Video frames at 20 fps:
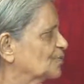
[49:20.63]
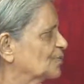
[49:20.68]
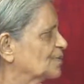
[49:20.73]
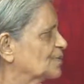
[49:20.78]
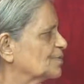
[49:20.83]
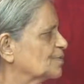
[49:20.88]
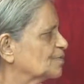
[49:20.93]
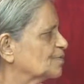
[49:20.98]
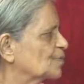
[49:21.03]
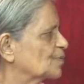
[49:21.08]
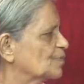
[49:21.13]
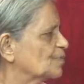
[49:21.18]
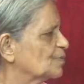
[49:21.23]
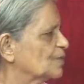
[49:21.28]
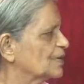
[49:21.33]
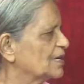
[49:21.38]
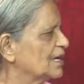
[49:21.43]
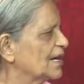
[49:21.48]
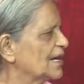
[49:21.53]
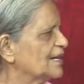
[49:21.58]
but the
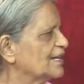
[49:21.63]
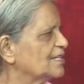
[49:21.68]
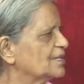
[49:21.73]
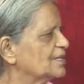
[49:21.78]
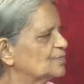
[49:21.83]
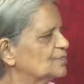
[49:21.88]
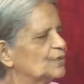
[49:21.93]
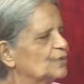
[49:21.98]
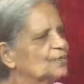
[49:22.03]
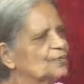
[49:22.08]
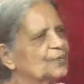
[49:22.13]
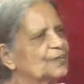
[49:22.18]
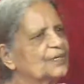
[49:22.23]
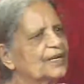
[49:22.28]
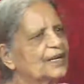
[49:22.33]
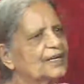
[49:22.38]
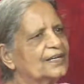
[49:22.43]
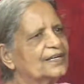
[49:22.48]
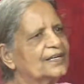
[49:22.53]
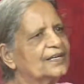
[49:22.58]
proper light, the proper
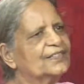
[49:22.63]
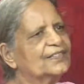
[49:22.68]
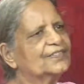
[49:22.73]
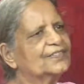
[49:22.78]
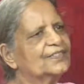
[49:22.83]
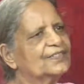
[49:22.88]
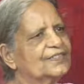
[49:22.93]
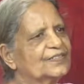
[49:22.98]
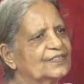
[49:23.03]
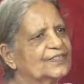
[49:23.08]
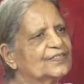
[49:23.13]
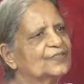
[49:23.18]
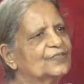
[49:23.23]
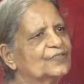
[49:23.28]
guidelines